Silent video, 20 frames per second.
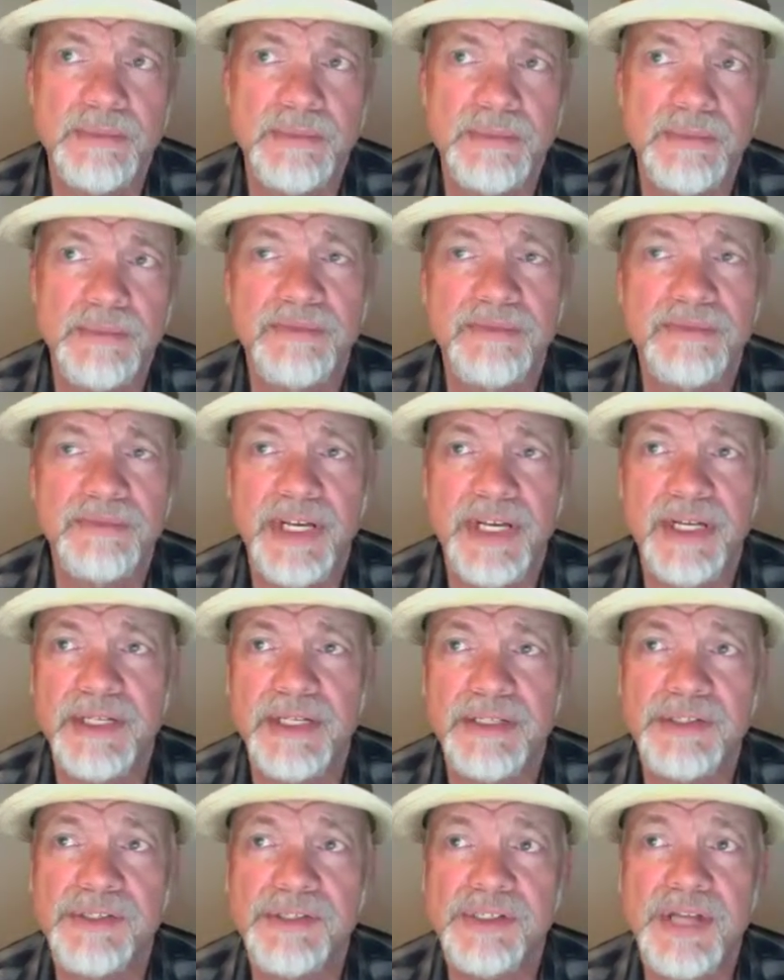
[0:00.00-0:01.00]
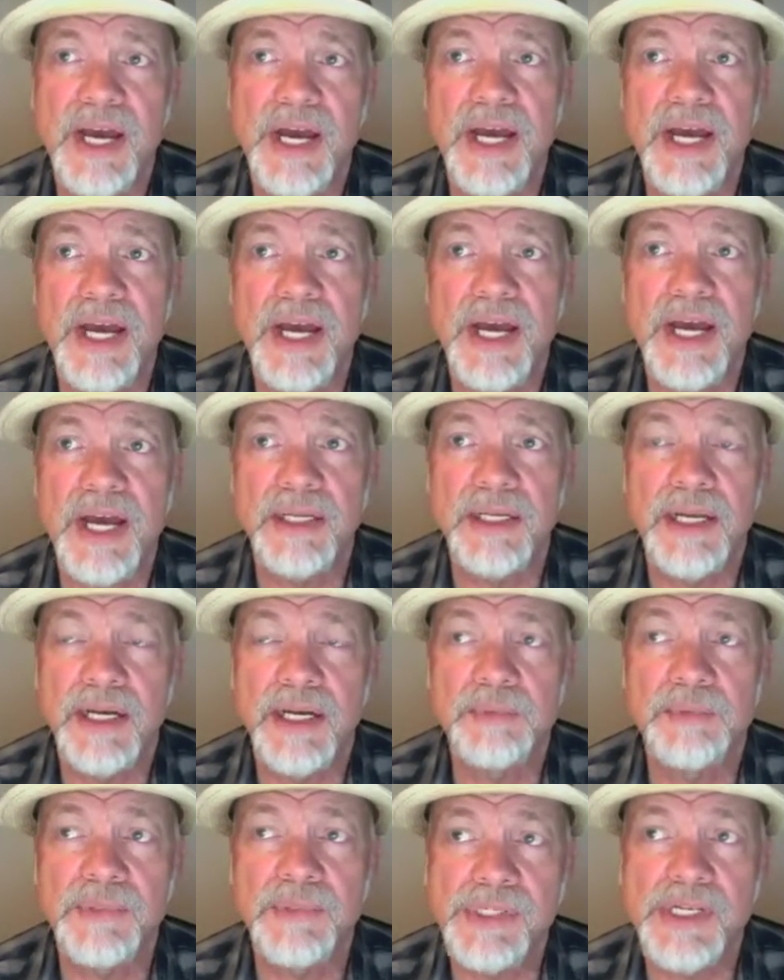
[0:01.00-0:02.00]
I'm not a fan of his
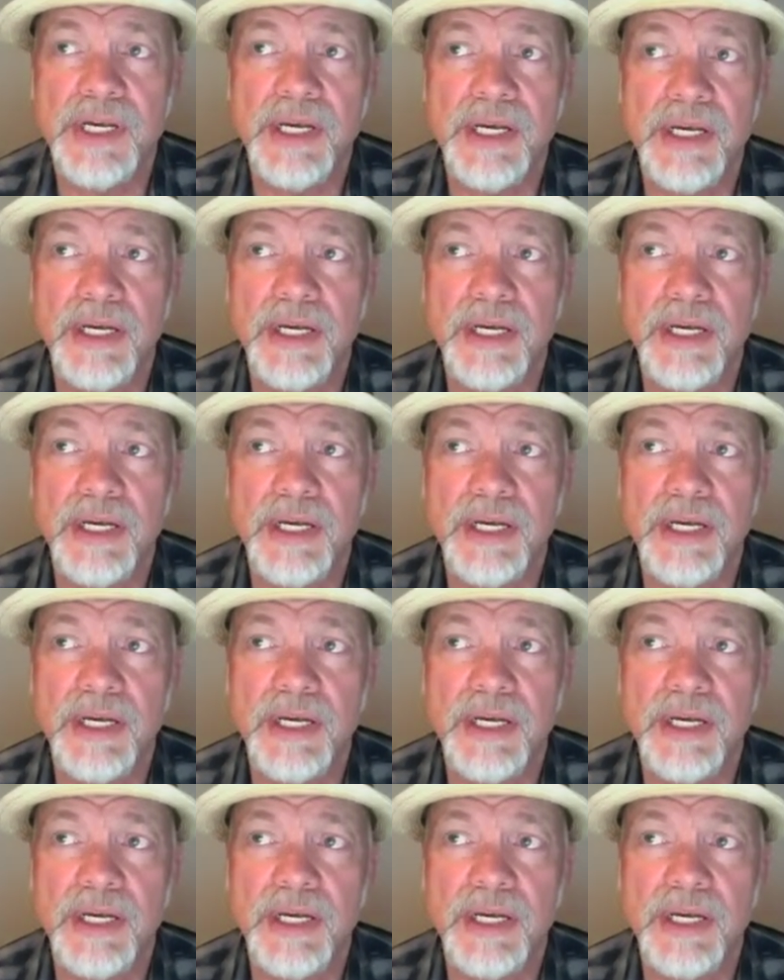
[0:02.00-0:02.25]
dialogue per se.